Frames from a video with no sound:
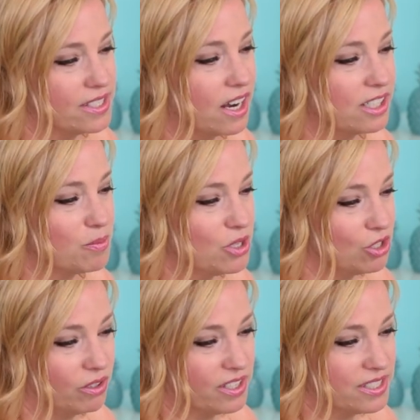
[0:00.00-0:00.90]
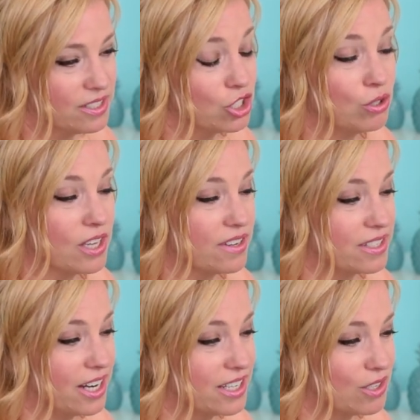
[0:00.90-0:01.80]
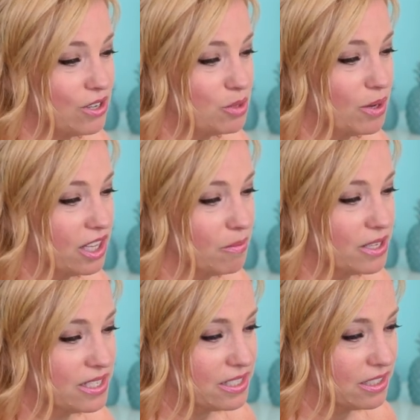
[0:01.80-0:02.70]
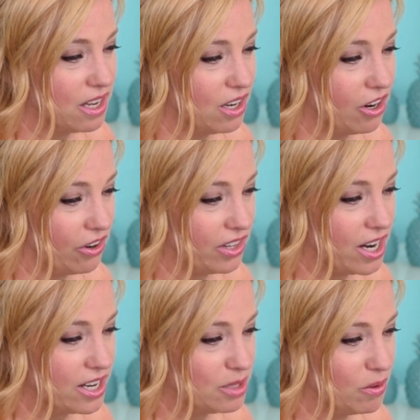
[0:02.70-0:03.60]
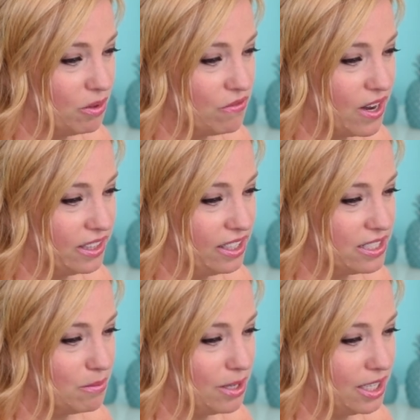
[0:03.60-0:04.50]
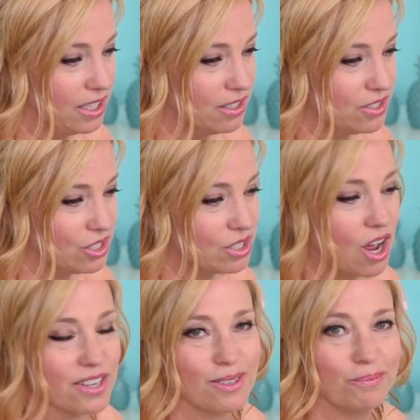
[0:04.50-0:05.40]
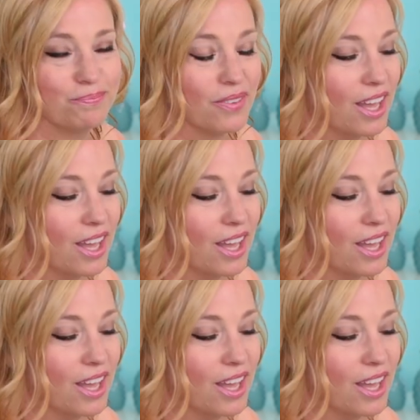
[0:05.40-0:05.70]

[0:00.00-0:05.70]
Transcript: Doug's been doing this since 2008, so he's been in the business a lot longer than us, but we finally got to meet, and it was just awesome.